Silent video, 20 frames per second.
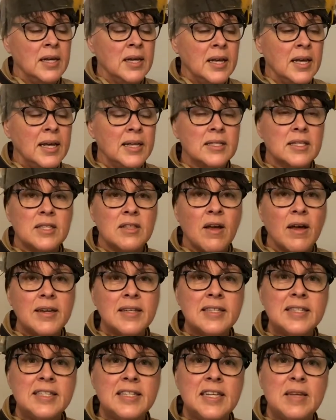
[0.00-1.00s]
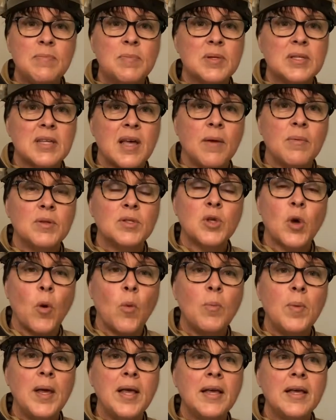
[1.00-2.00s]
It's not as deep as I was
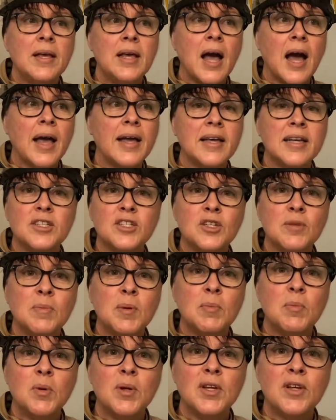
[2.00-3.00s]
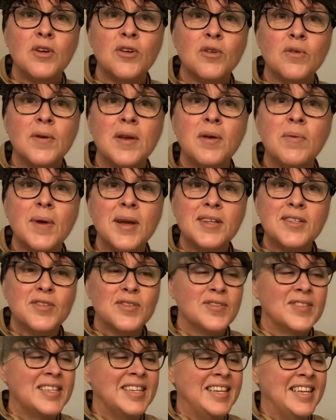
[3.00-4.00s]
hoping. I guess she'll be putting her
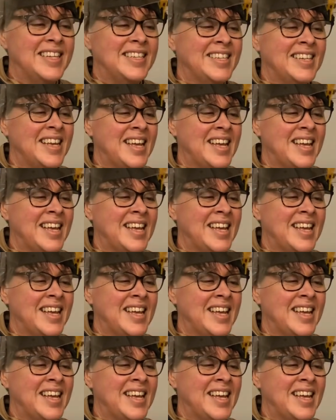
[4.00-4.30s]
erasers in it.